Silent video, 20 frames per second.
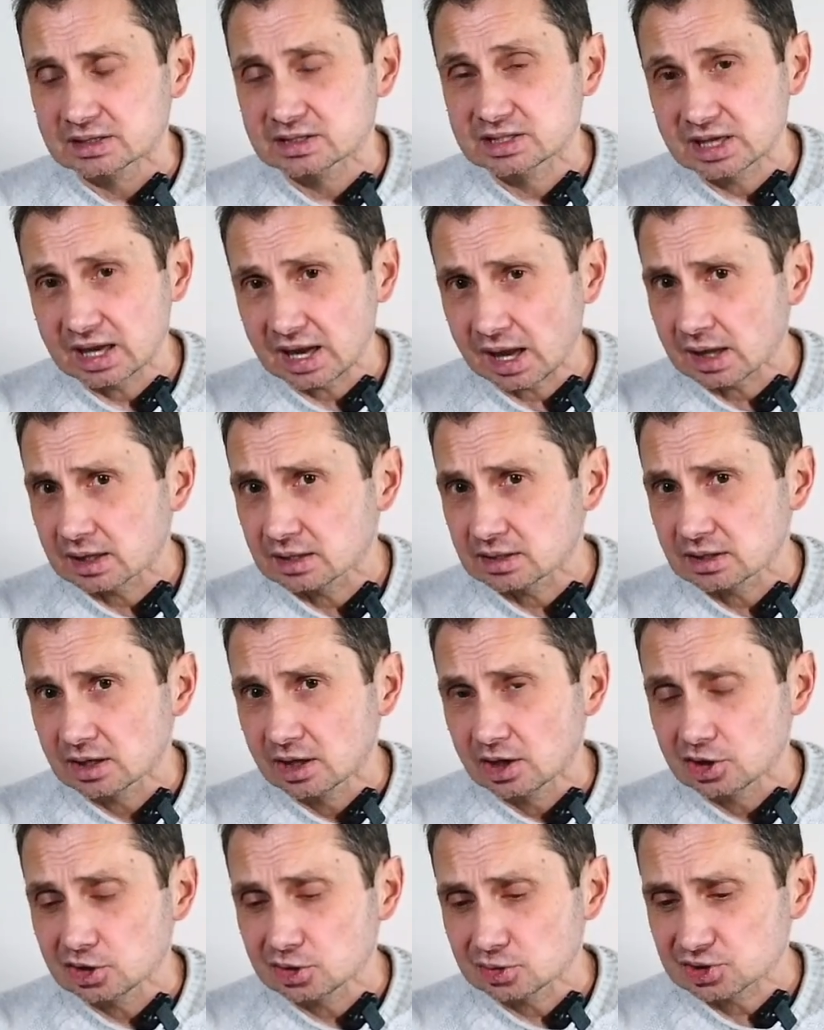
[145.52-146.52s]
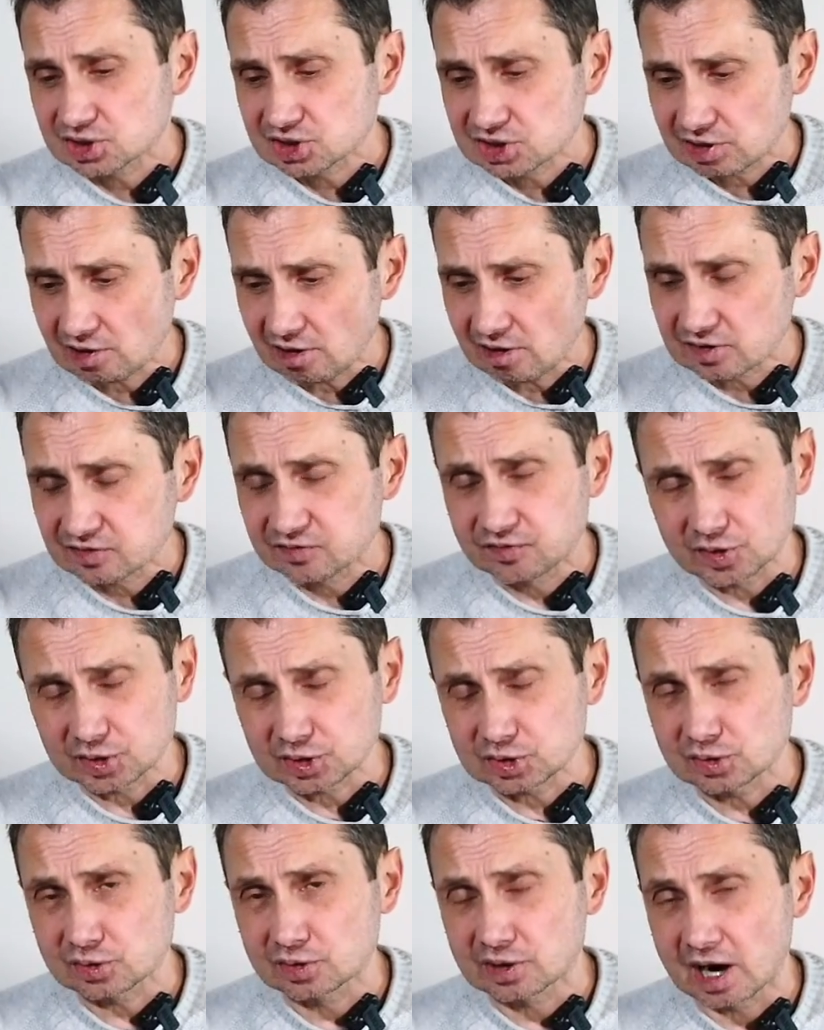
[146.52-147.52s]
Then you start
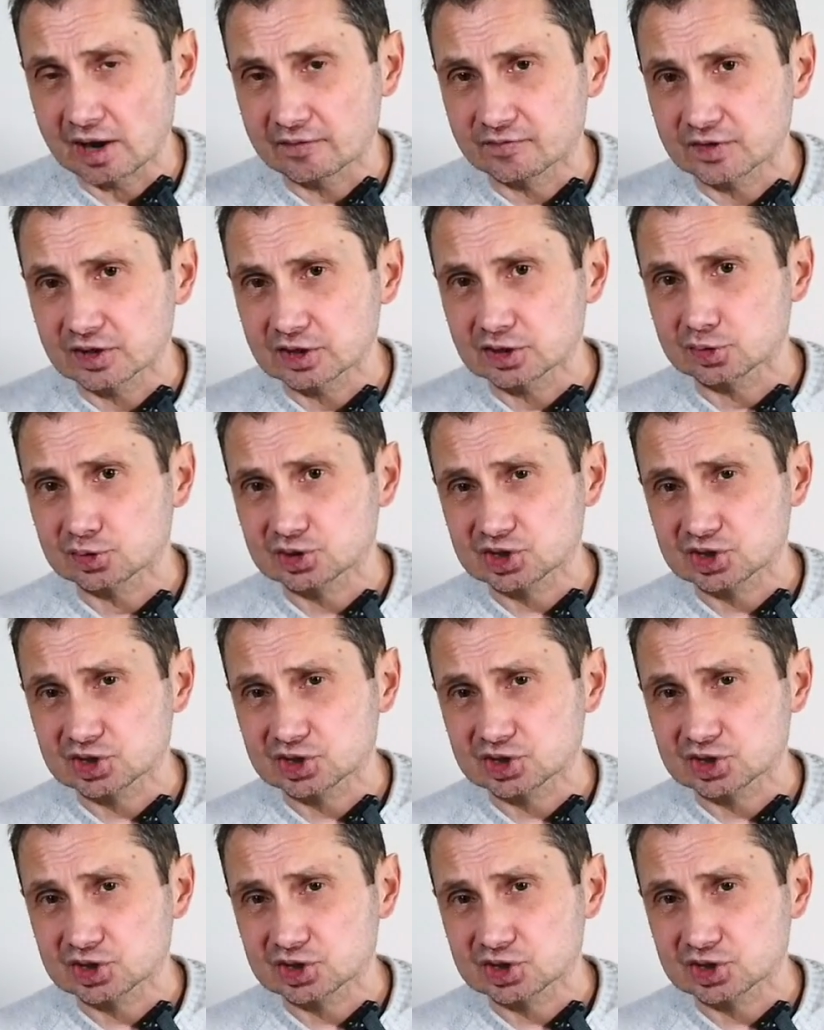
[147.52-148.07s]
photographing.